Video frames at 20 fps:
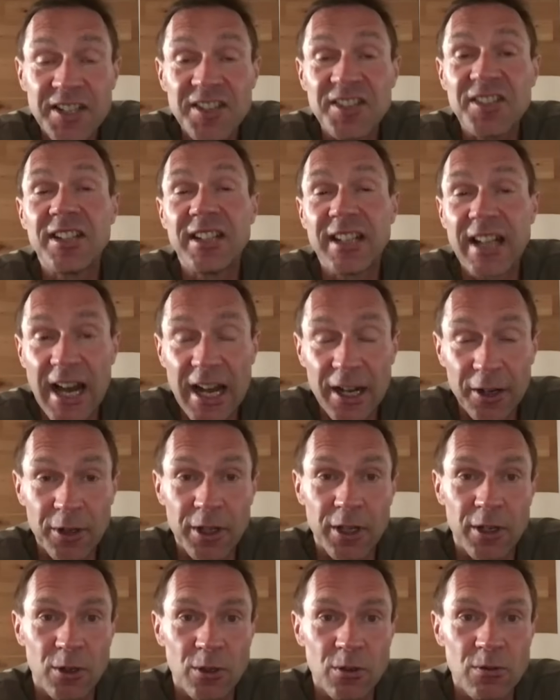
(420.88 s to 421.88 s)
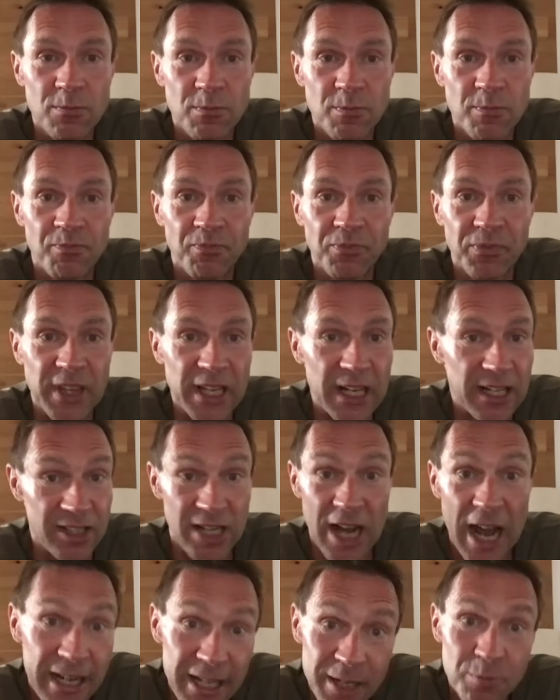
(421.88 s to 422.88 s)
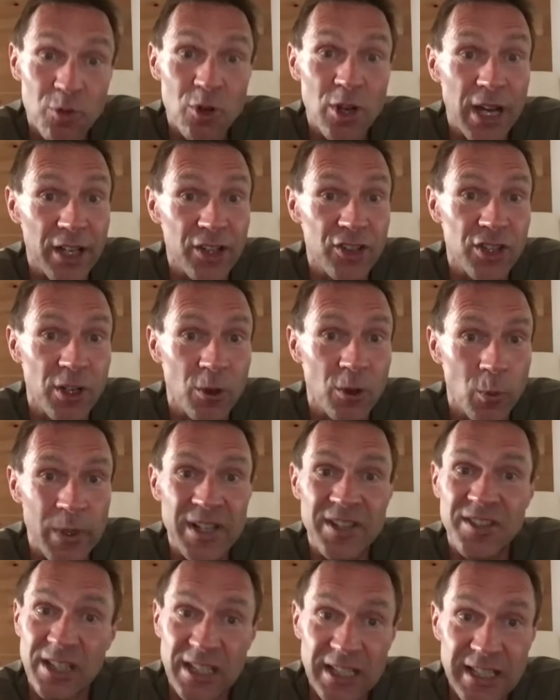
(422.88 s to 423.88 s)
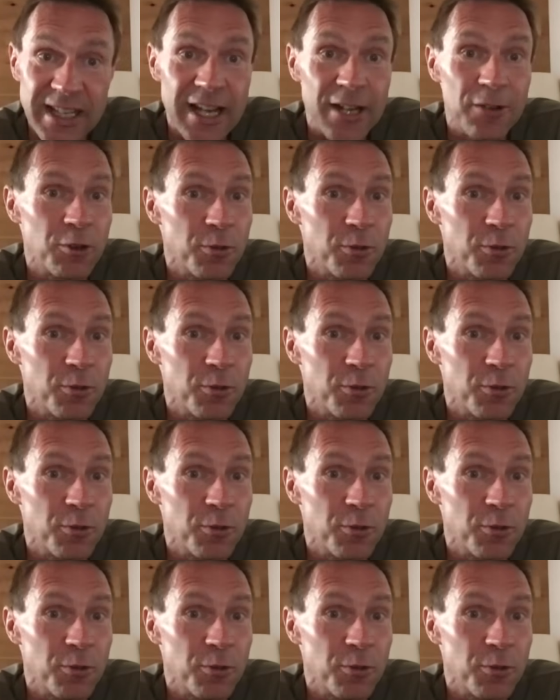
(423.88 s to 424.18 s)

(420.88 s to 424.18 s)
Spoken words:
scenario that Tadej Pogacar wins in yellow